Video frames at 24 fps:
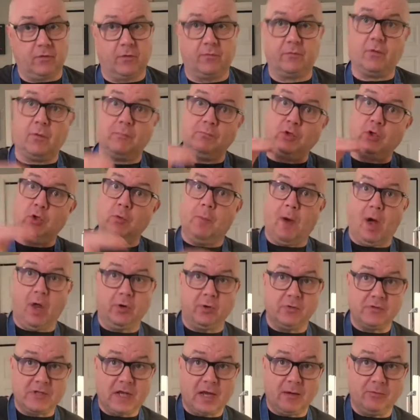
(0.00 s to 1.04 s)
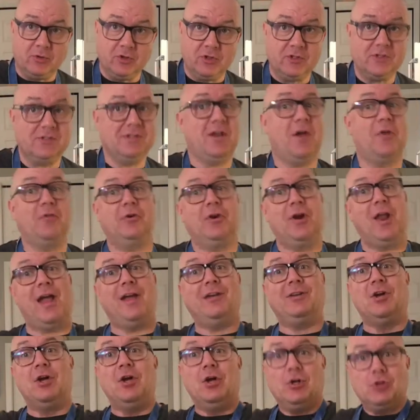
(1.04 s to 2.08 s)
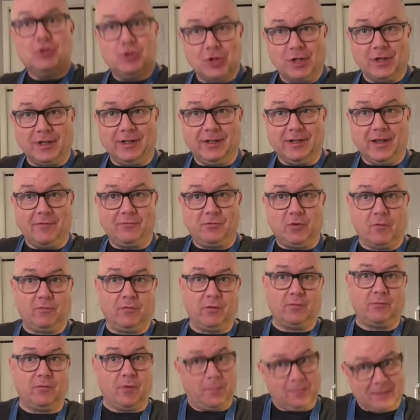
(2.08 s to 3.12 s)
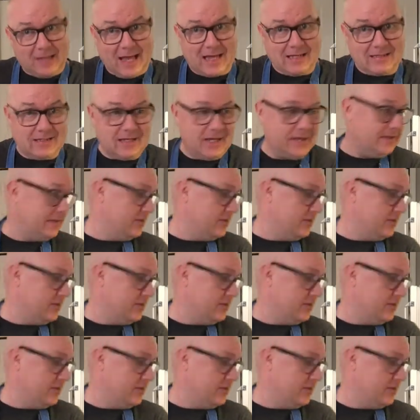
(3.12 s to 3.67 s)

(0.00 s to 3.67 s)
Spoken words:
from Cubano sandwiches the other night, chicken leftover from last night's